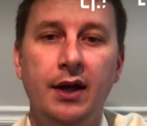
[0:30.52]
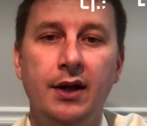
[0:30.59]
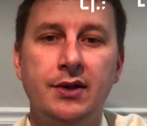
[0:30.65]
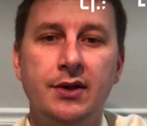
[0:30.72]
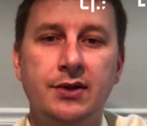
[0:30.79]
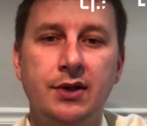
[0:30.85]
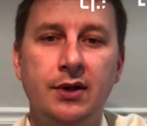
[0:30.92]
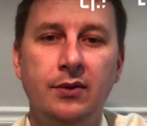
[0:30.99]

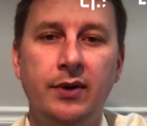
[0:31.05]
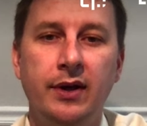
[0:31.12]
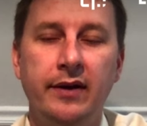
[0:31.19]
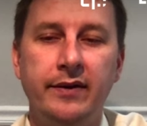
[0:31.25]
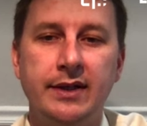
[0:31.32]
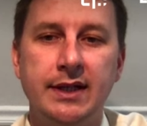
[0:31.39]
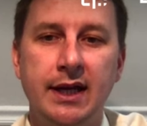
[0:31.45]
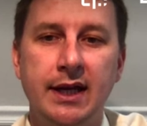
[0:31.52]
So we have
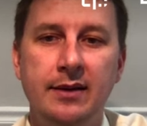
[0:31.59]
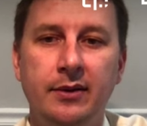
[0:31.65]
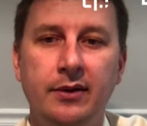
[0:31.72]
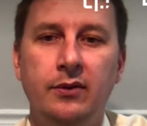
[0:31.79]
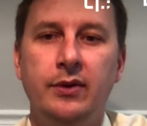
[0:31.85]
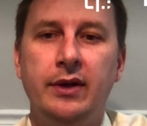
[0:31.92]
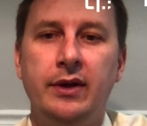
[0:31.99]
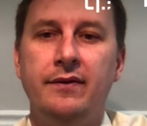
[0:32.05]
a
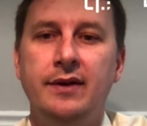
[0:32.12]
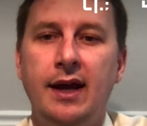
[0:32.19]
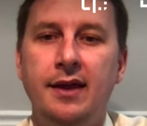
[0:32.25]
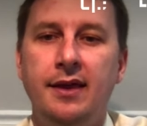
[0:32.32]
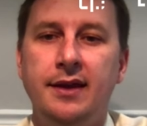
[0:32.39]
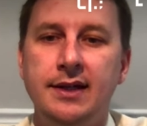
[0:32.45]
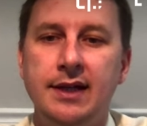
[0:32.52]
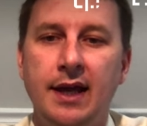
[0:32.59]
table, we have
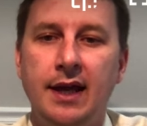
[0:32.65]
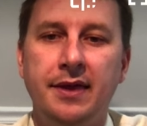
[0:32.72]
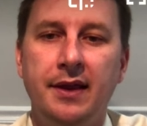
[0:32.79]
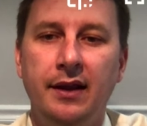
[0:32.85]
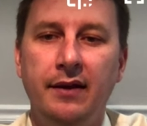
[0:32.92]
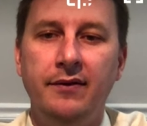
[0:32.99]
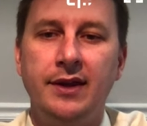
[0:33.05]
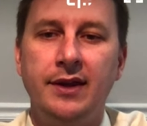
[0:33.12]
9th, 10th,
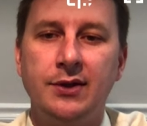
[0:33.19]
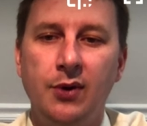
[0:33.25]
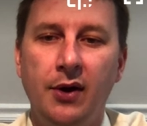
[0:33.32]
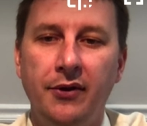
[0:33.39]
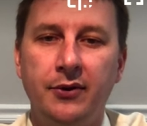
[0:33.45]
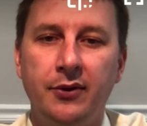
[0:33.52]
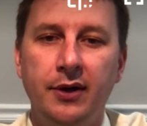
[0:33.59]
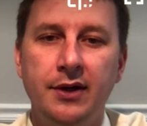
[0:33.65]
11th, and
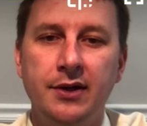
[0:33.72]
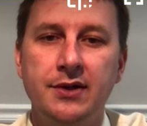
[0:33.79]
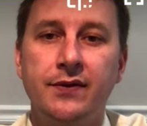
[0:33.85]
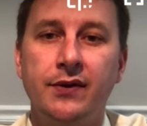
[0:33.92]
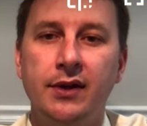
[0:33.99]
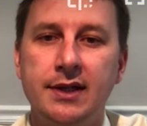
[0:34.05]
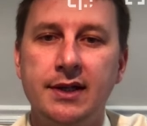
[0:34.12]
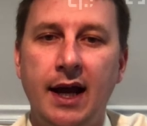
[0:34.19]
12th graders
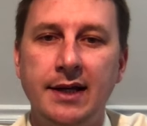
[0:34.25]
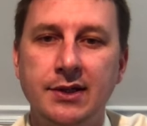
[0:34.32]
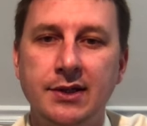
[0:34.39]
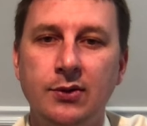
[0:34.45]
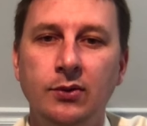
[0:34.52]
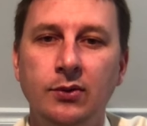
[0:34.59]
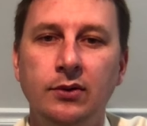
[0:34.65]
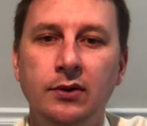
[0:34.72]
for this high
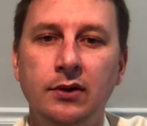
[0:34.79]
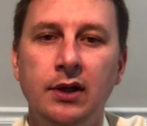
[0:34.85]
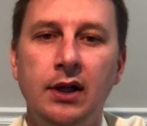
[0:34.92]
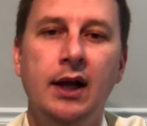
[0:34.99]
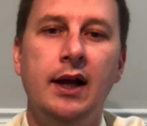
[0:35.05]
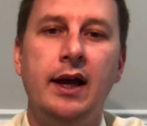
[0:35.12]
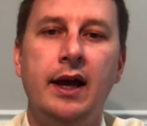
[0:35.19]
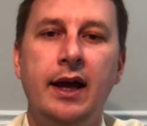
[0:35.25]
school,
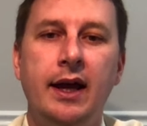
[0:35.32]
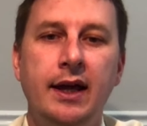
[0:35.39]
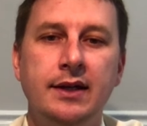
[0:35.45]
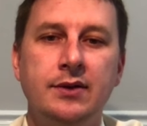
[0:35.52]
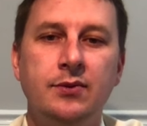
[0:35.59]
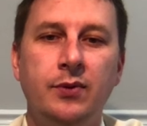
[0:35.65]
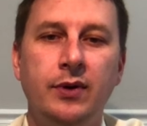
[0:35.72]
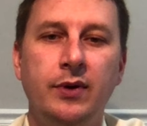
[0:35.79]

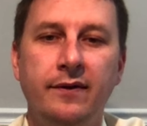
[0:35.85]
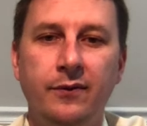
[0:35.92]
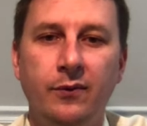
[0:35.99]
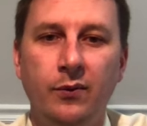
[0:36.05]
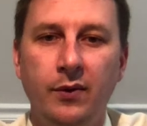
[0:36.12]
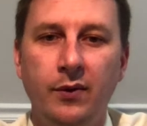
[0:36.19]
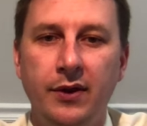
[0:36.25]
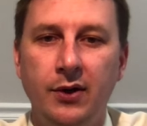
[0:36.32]
and we have
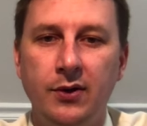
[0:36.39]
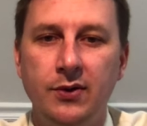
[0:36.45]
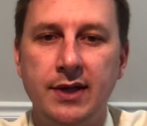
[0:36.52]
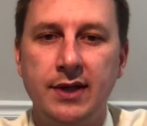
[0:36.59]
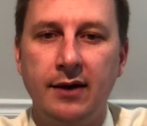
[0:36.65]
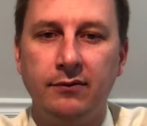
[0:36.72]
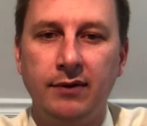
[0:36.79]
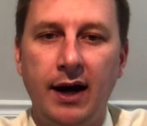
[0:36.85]
those
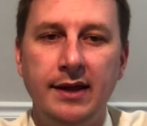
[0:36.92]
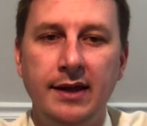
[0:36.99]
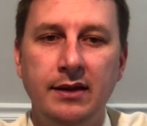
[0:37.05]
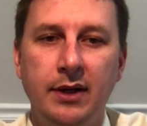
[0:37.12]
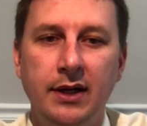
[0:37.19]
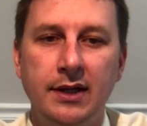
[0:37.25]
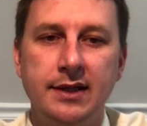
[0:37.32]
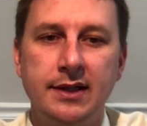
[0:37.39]
that ride the
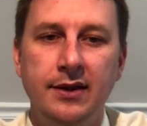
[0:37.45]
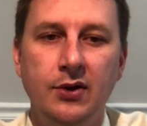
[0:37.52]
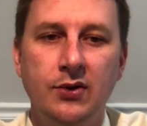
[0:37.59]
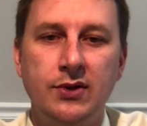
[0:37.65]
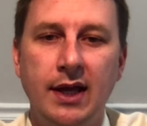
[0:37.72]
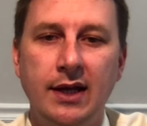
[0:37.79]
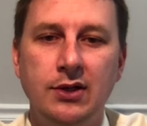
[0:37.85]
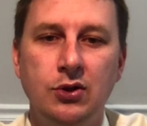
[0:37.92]
bus and those
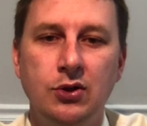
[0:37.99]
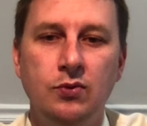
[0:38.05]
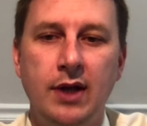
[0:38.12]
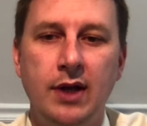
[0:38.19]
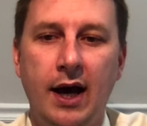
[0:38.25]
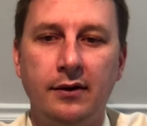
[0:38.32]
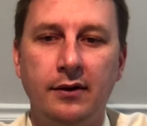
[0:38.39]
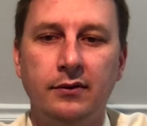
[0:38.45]
that do
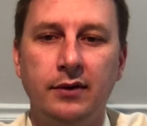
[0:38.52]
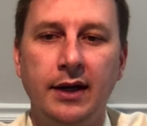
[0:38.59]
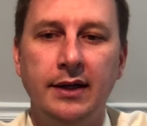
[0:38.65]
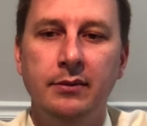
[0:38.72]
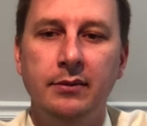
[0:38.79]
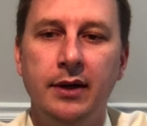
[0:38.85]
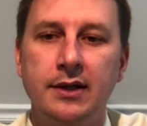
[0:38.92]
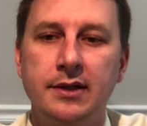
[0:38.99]
not ride the
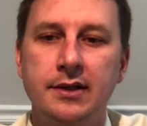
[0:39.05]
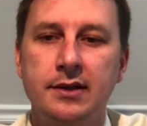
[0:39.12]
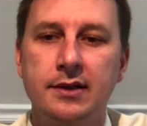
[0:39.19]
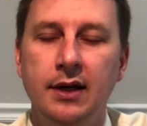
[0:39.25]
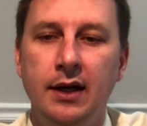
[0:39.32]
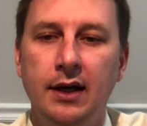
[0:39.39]
bus.